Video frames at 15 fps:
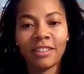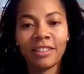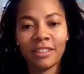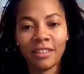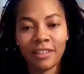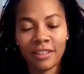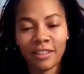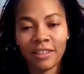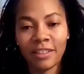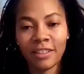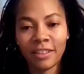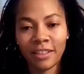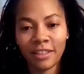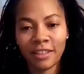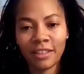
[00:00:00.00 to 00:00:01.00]

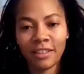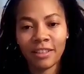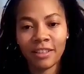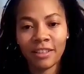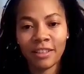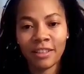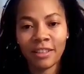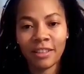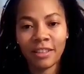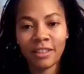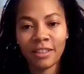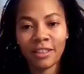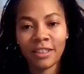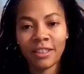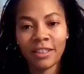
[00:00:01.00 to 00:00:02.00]

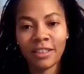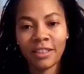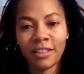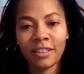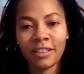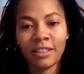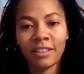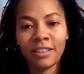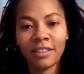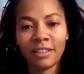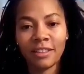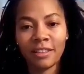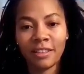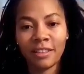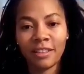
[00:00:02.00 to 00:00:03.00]

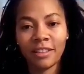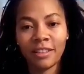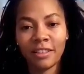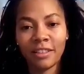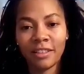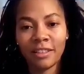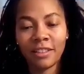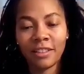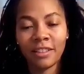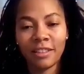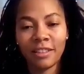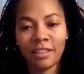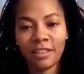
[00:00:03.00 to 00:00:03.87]
(not speaking)